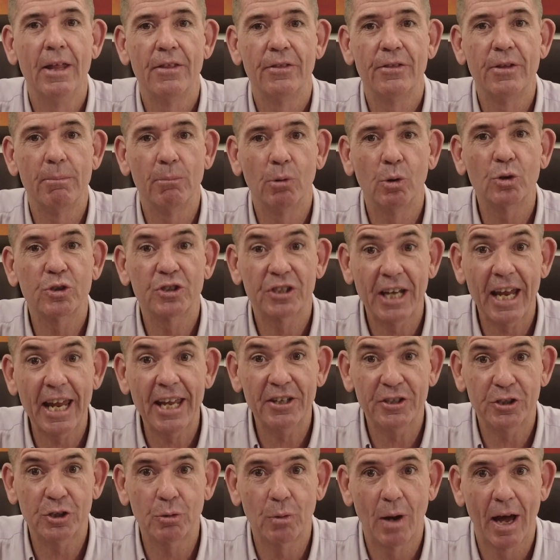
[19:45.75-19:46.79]
the more
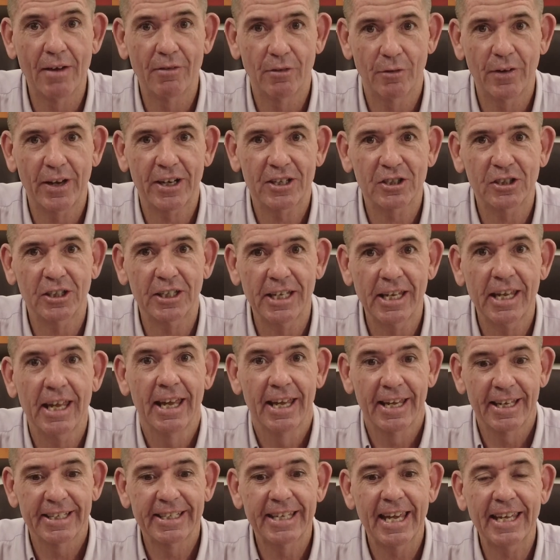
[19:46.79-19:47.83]
chance you have of actually
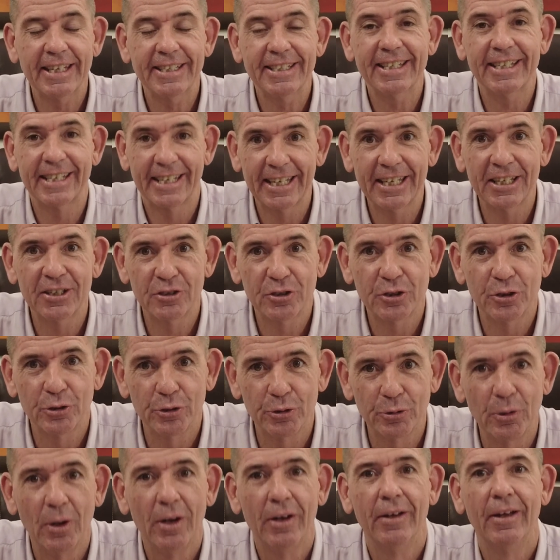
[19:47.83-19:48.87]
getting
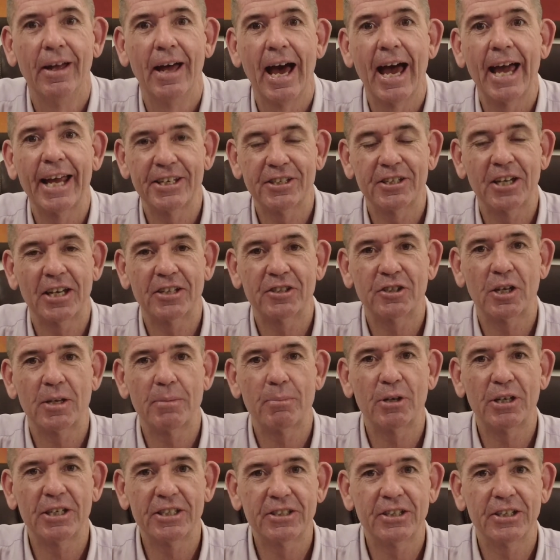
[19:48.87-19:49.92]
into a
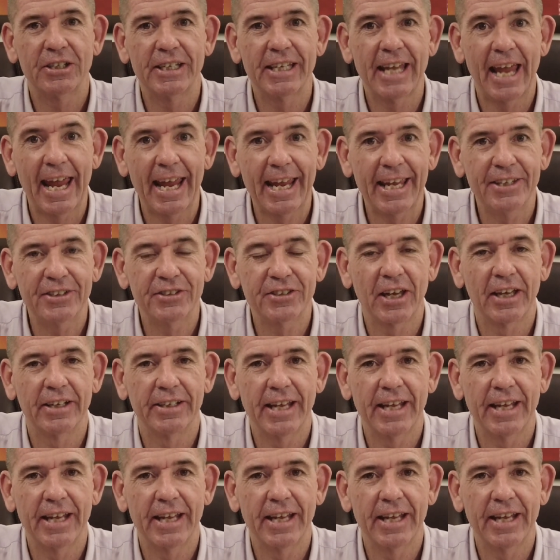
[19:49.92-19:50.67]
ChatGPT answer.